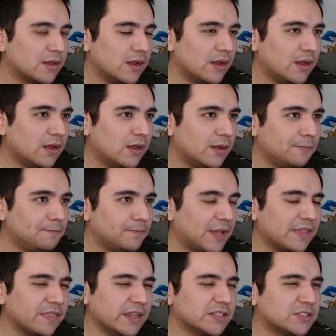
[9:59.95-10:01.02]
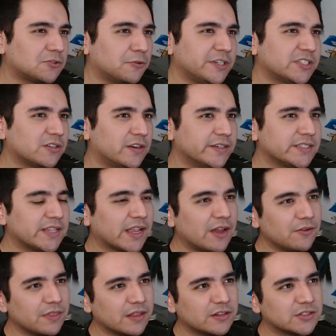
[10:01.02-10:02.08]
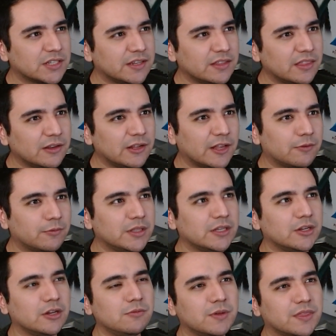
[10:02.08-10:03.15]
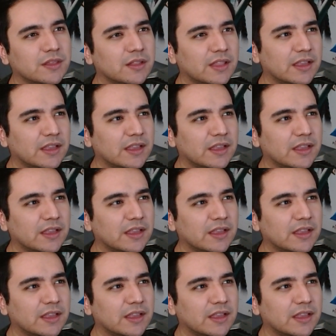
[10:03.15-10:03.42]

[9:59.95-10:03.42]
I think it's 3 stars. Like, I don't think there's anything like really good with it.